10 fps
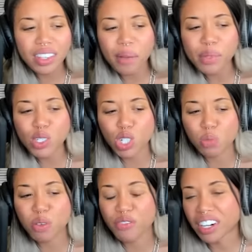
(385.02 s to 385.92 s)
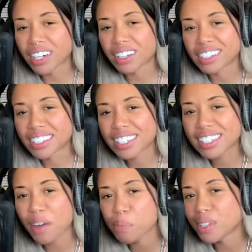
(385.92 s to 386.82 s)
Let me just be very clear, because
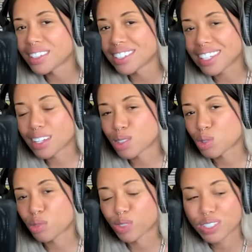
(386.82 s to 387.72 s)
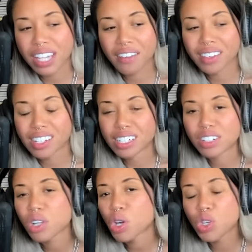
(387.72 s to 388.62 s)
I've been in this industry for 7
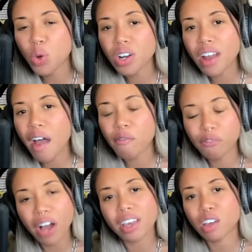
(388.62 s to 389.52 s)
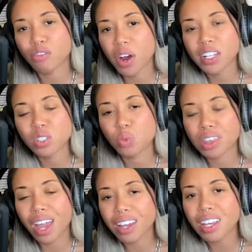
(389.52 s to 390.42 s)
years. You are not fucking friends
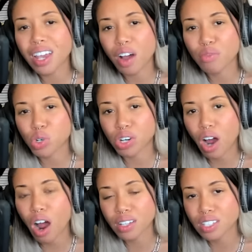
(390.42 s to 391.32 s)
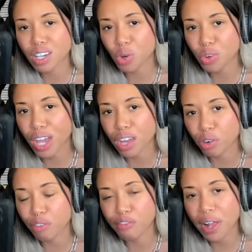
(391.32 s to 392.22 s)
with any of your content
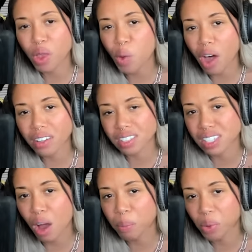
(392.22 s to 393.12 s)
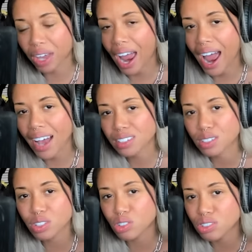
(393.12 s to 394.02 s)
creator fellow ensemble cast.
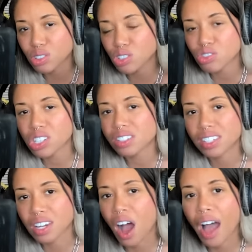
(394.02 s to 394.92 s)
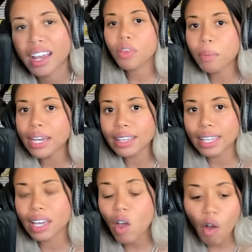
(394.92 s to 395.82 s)
You're just not. The minute
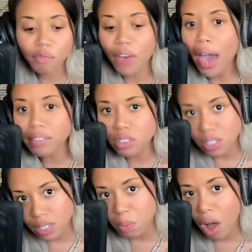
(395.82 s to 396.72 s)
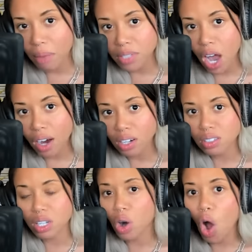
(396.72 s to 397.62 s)
that 5 or 6 Mom
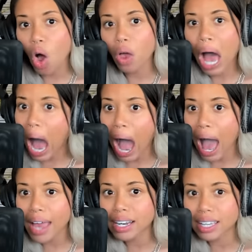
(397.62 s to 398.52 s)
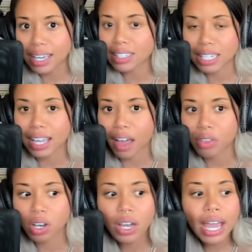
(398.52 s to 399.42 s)
Talkers that are all hot get
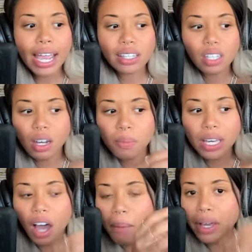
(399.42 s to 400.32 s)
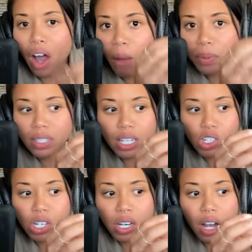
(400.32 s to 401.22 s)
together, it's gonna become a
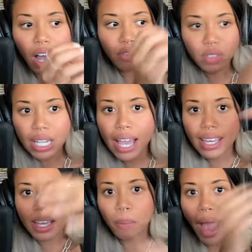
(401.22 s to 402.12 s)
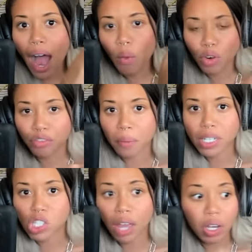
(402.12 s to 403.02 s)
competition of taking power from
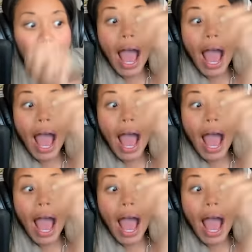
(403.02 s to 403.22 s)
each other.